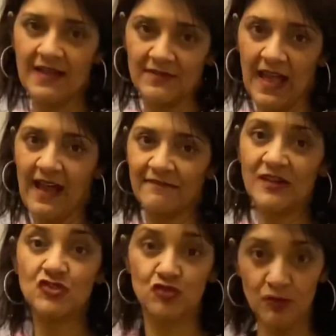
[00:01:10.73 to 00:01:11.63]
have
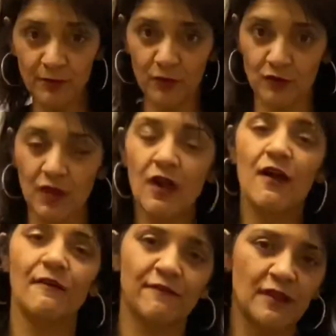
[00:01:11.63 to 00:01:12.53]
trouble
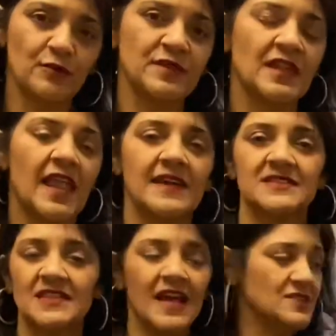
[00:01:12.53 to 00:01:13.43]
following the lines,
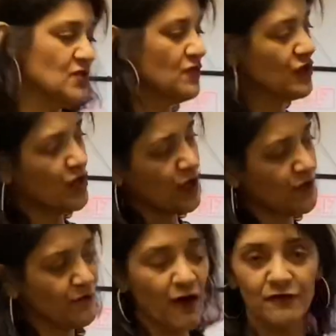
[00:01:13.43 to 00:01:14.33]
and that's on the curve
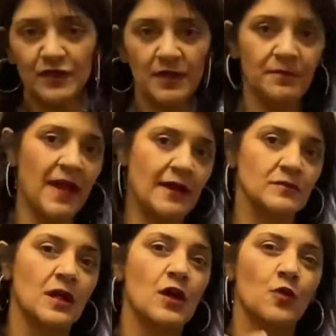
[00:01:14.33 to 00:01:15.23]
of the lapel
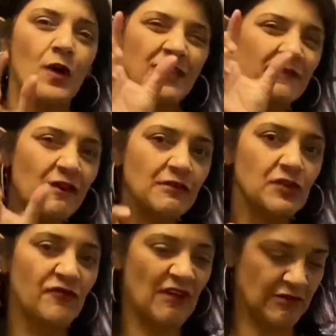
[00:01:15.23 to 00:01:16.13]
where they're very,
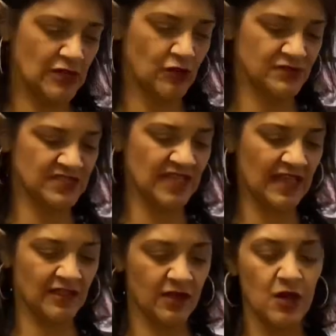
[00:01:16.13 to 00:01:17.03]
very close
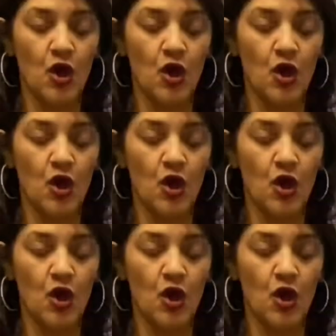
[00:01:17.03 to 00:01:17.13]
together,